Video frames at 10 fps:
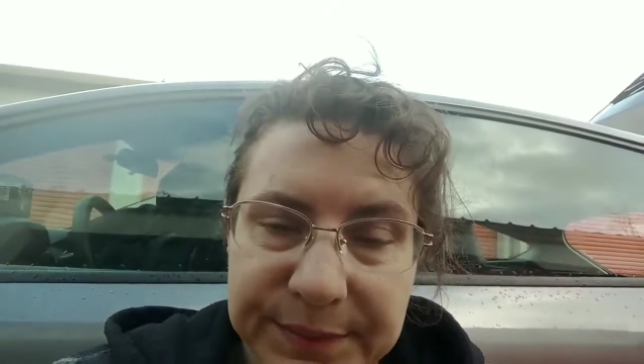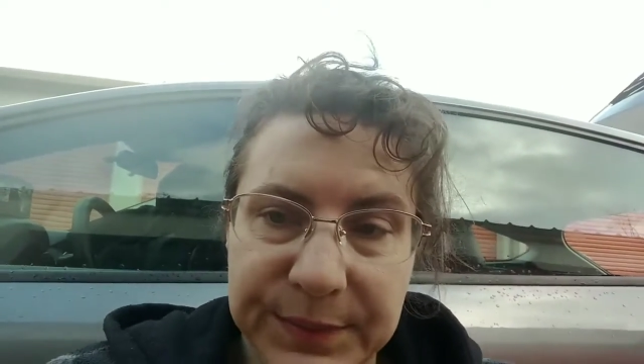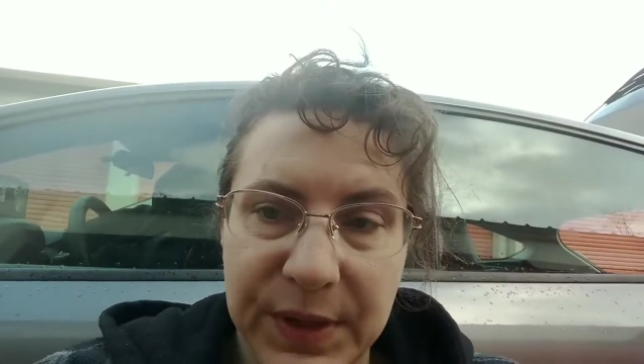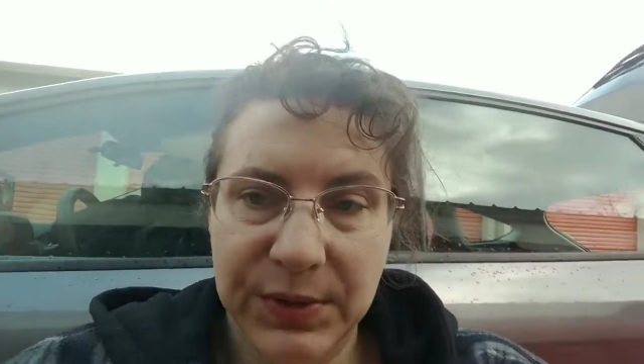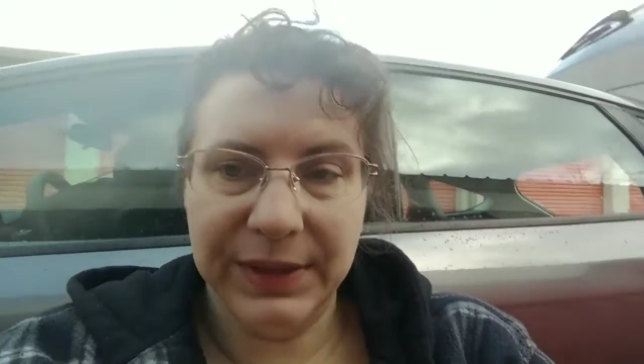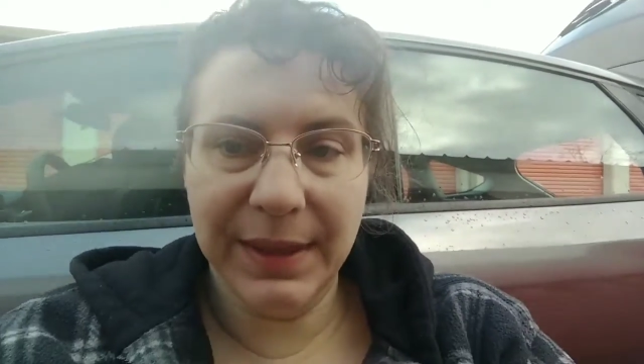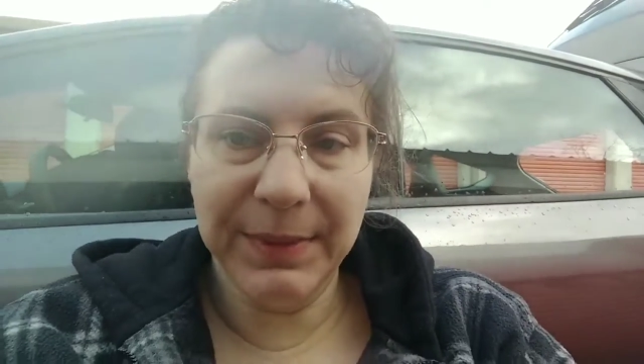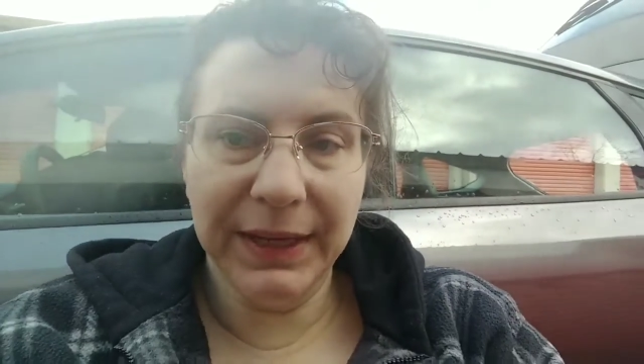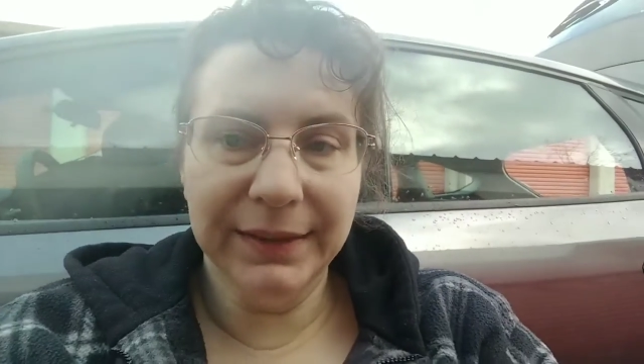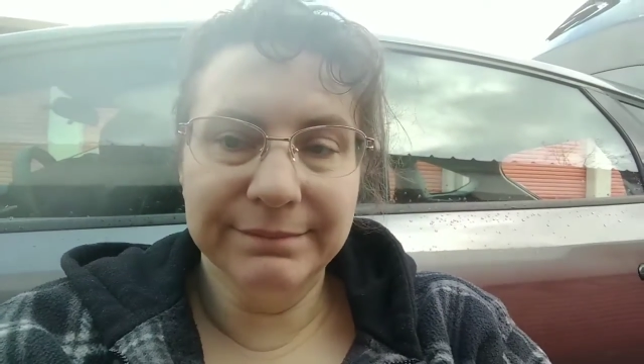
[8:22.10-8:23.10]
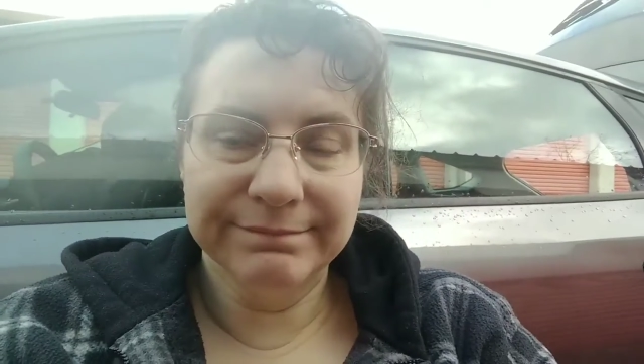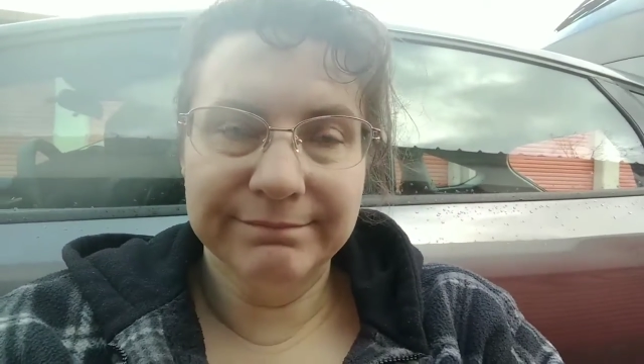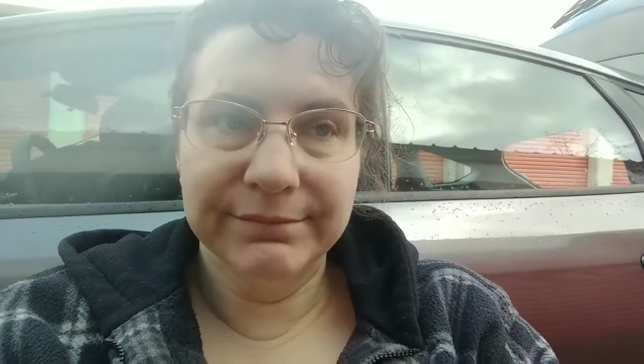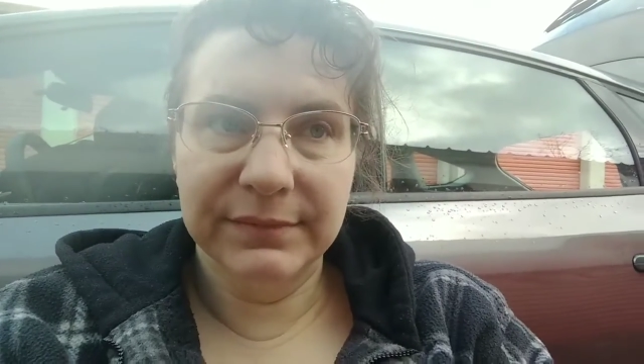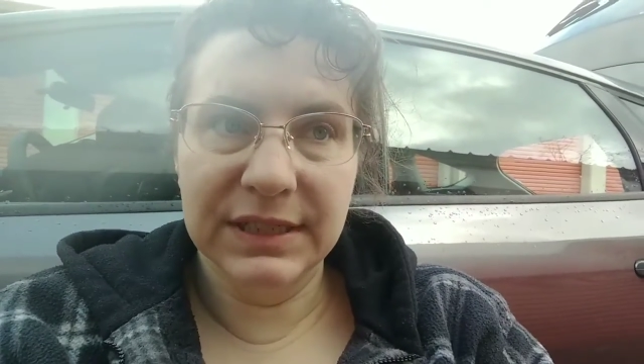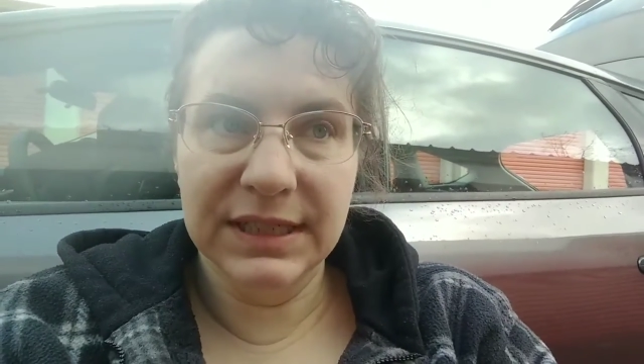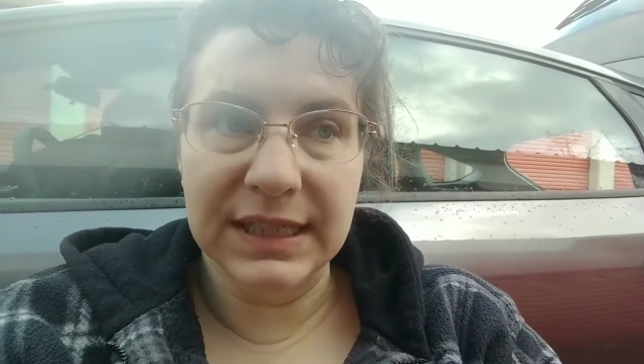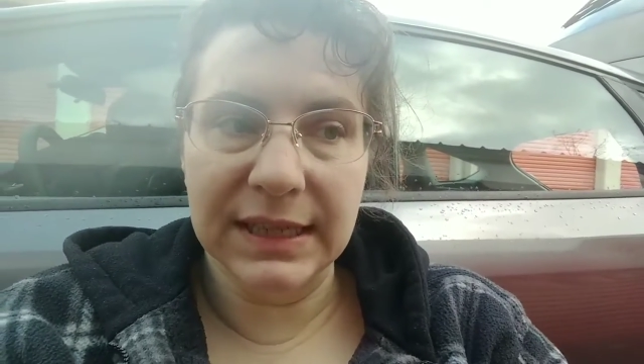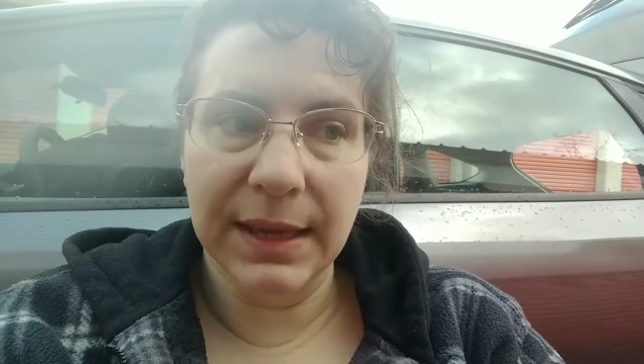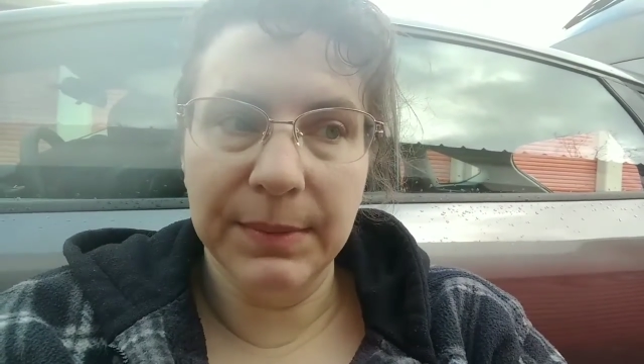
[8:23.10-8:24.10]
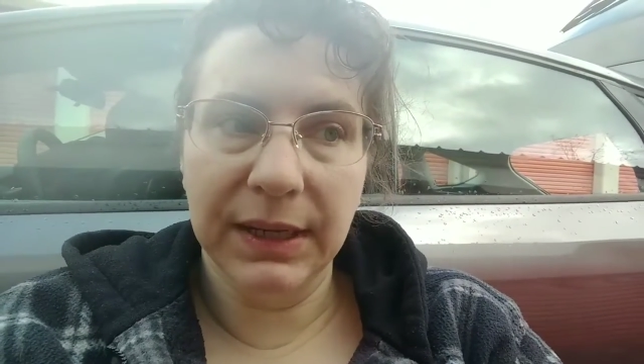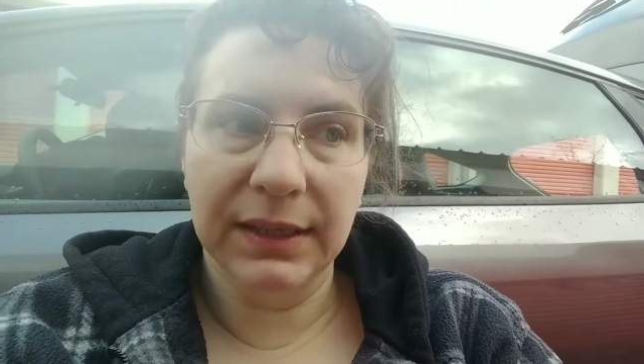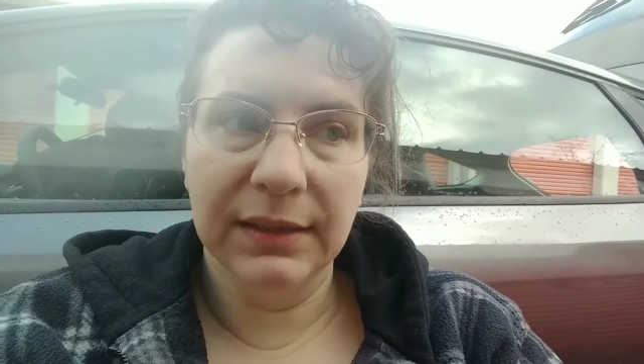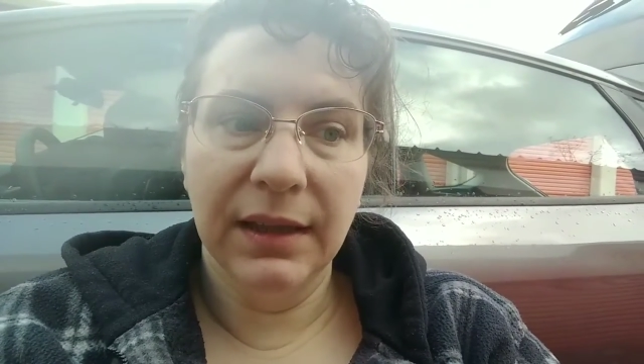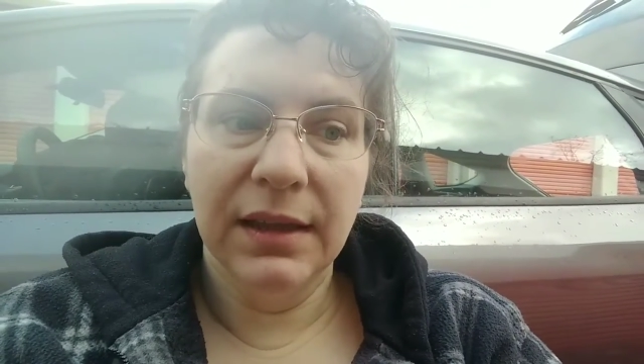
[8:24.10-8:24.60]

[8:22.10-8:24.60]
We don't need that many. Didn't need that many.